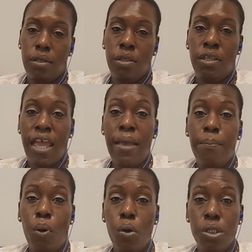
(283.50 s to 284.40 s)
that
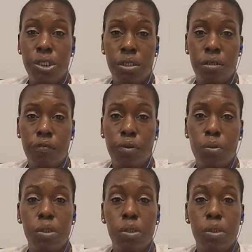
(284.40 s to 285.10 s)
portion of you will